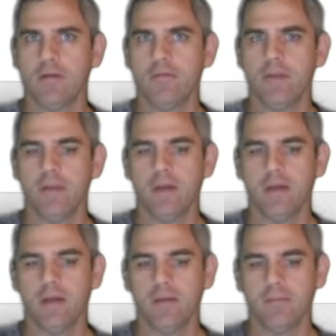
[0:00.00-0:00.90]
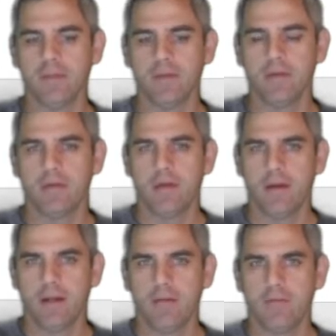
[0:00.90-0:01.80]
the
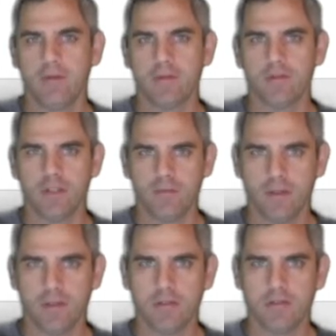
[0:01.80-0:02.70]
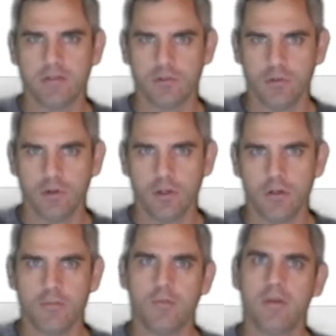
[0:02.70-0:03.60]
certificate
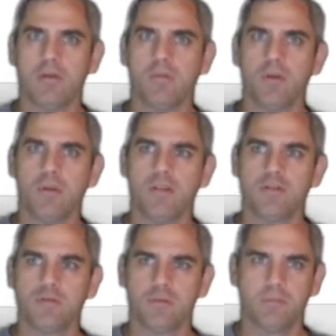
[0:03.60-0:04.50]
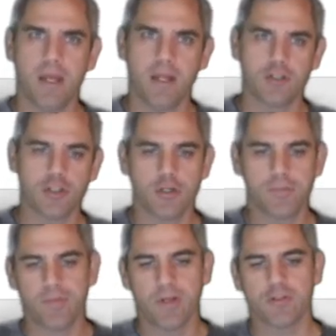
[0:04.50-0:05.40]
store within Communications Manager,
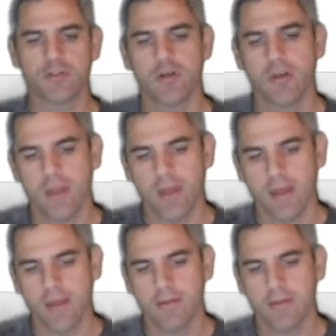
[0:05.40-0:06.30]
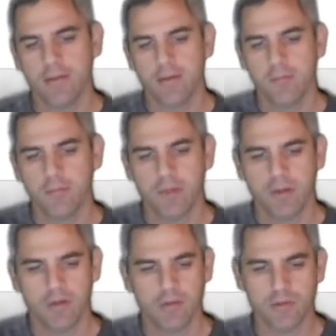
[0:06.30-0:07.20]
and I'll show you that. But then
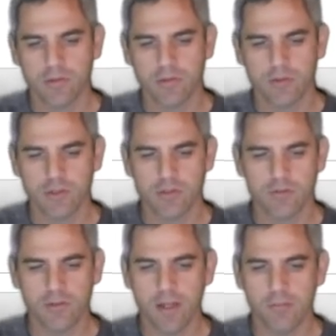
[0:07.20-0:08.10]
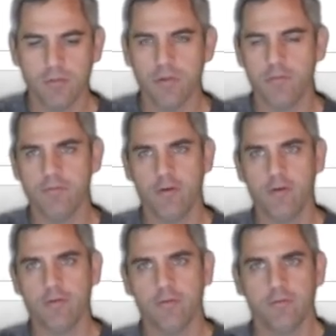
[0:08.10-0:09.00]
also just to enable the
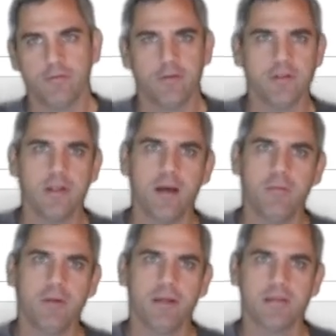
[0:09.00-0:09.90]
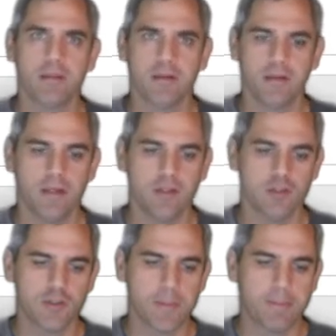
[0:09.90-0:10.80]
phone for .1x
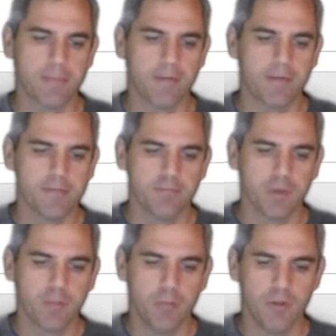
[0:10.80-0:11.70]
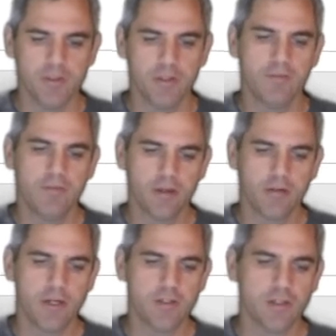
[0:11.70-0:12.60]
authentication. Most of the
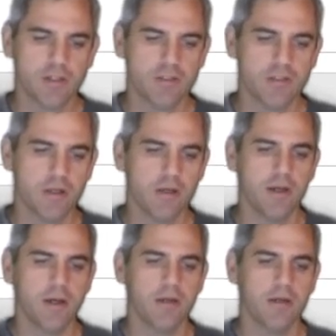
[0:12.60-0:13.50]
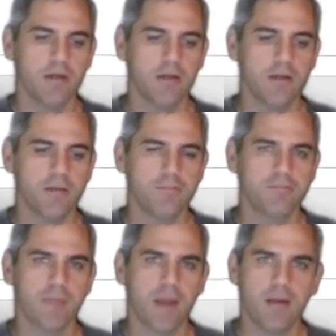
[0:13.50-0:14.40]
configuration is done
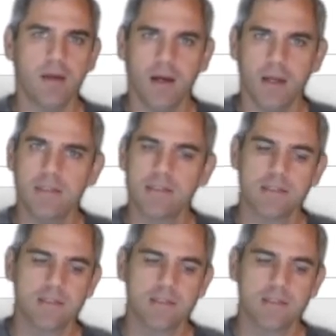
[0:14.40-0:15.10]
on ICE